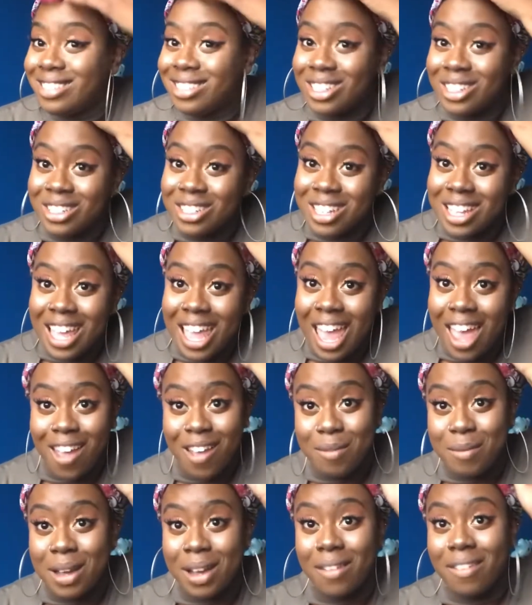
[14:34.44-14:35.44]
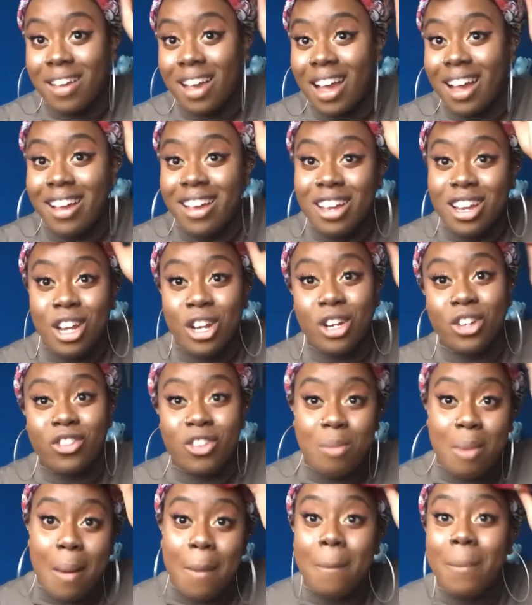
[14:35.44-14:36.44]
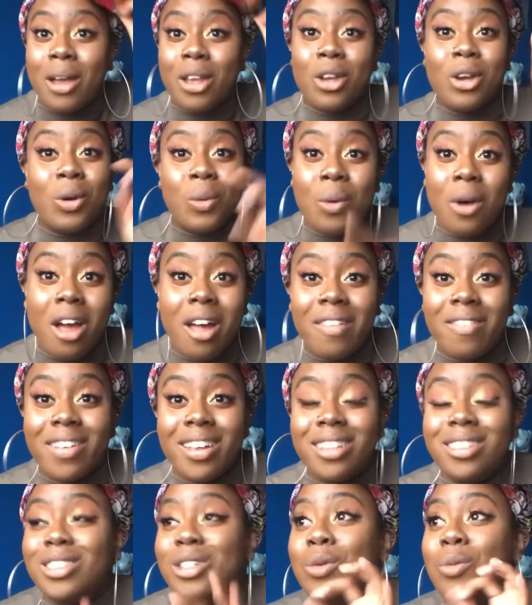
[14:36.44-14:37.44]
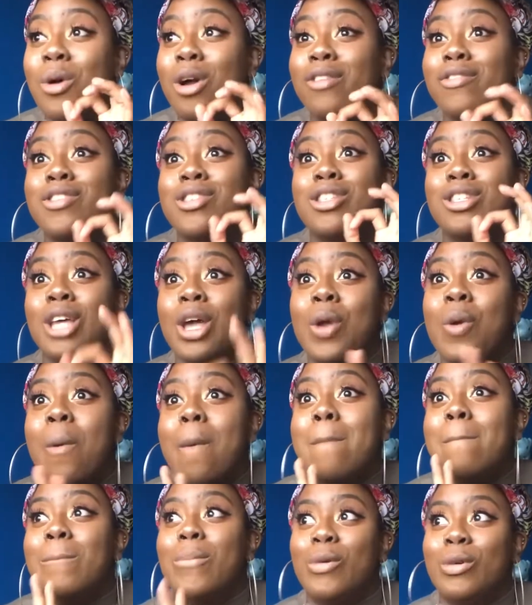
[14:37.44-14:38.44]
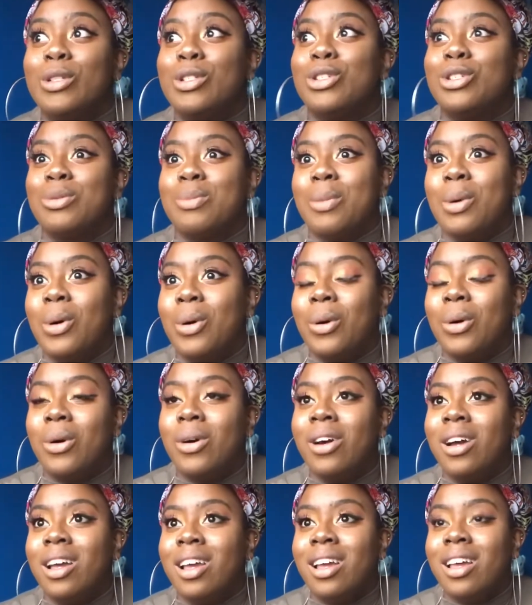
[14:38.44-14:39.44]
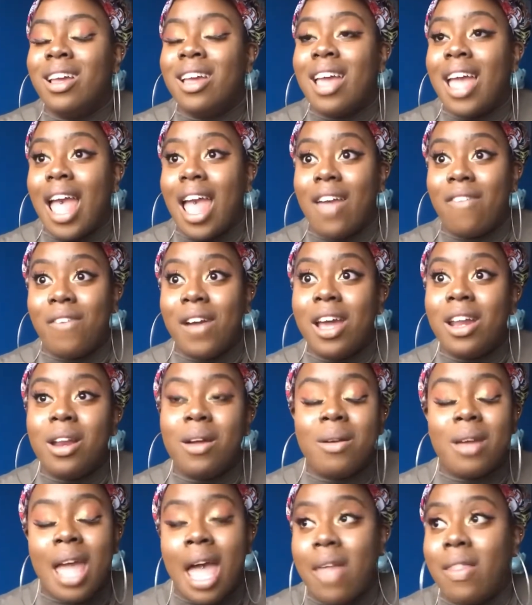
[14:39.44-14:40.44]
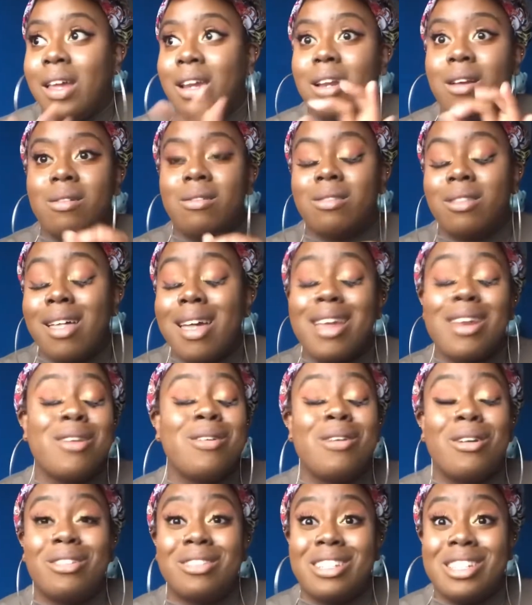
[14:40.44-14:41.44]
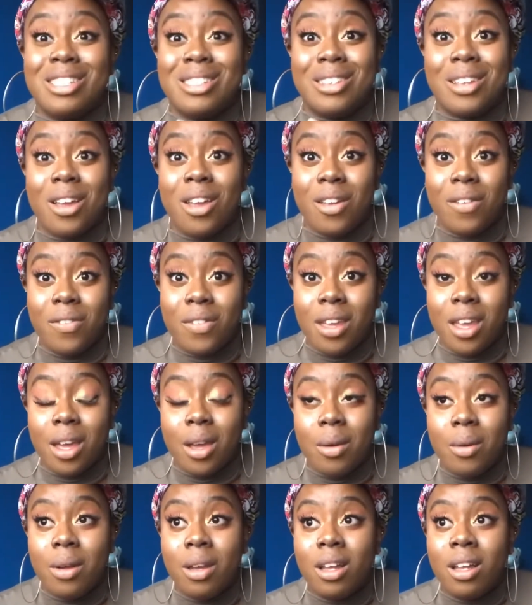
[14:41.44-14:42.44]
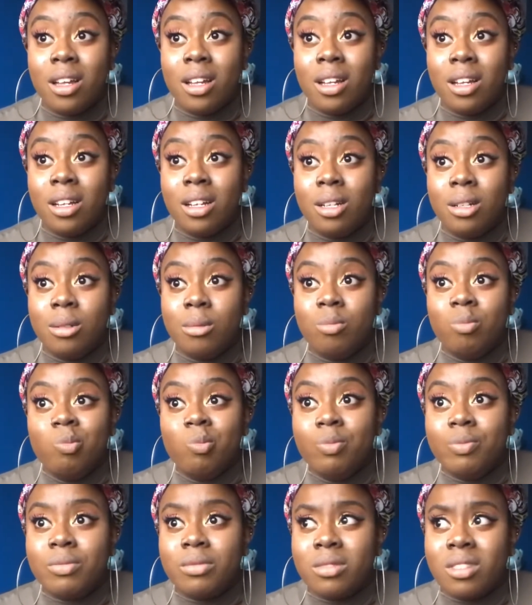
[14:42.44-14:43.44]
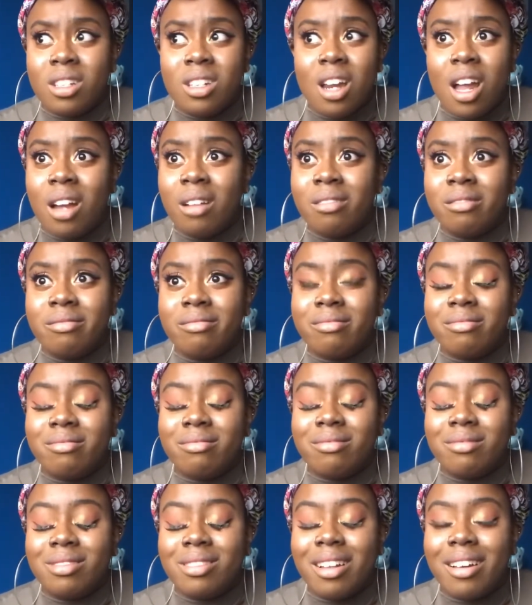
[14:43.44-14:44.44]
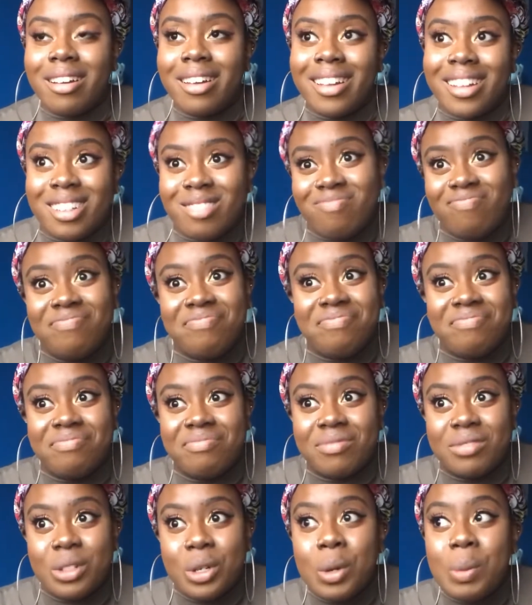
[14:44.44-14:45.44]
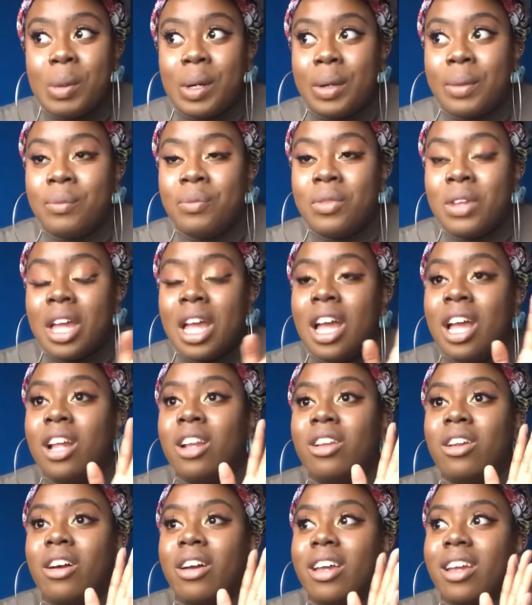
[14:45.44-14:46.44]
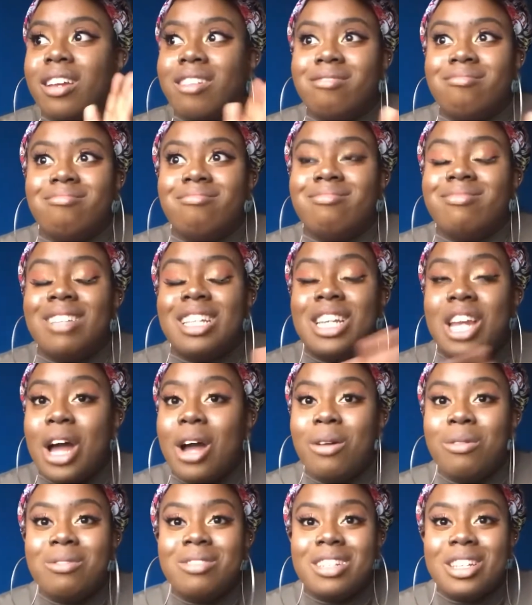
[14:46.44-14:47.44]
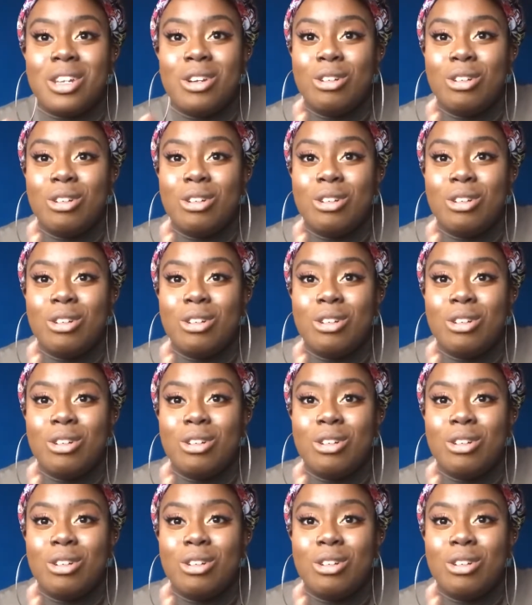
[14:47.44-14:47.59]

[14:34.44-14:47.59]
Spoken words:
doesn't care about you, just remember that you're worth it. You're worth so much more. If they don't care, they do not deserve you. They don't. Like, come on. Like, they don't.